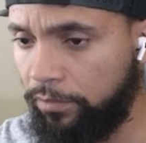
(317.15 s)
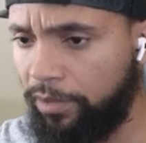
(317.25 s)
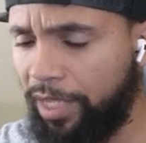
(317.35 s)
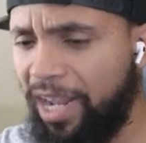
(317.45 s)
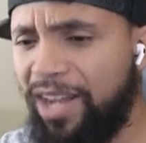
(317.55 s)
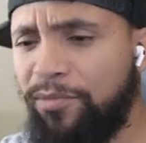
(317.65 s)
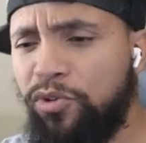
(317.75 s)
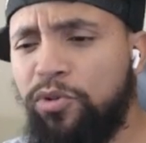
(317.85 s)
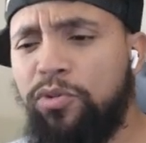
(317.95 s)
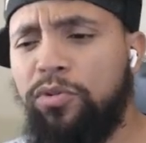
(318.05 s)
Damn,
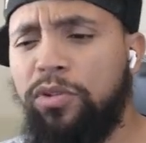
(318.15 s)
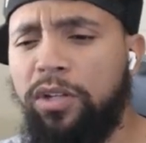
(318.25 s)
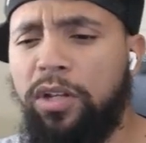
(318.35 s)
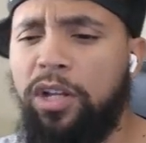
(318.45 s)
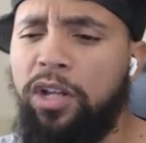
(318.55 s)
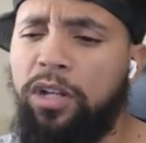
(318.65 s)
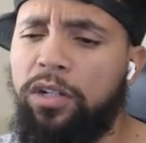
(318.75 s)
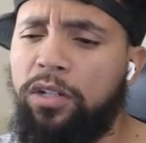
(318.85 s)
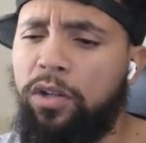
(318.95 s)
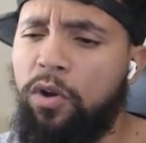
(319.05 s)
you
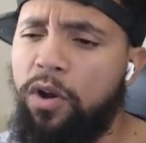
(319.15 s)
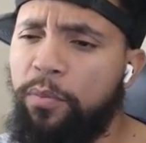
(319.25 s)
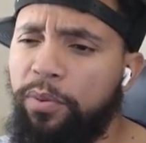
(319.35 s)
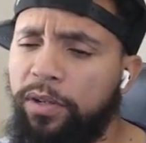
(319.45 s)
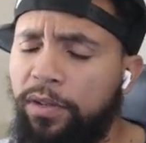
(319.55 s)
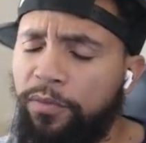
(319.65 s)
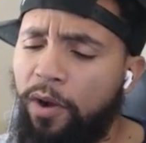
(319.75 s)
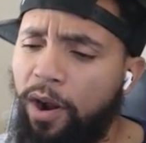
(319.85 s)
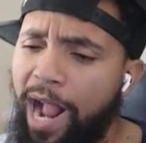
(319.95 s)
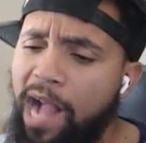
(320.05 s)
going pretty
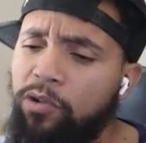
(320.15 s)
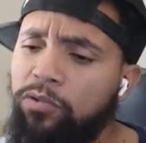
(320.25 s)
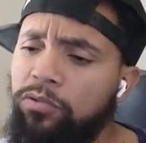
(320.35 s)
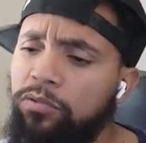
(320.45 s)
far out.